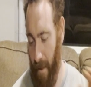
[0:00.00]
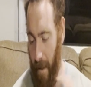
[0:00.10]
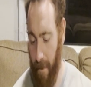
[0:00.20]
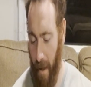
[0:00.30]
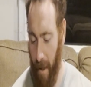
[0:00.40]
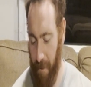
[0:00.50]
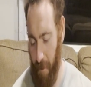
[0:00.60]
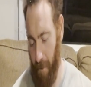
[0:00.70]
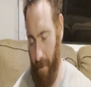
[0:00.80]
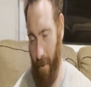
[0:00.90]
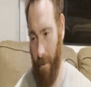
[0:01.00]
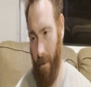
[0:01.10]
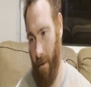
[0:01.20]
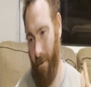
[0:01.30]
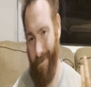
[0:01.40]
and the actual steel
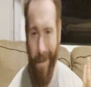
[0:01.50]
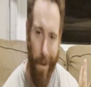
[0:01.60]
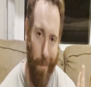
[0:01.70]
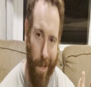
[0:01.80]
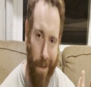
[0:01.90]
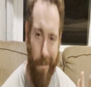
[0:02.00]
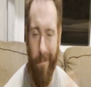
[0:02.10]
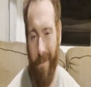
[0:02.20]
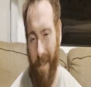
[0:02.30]
toe. I mean,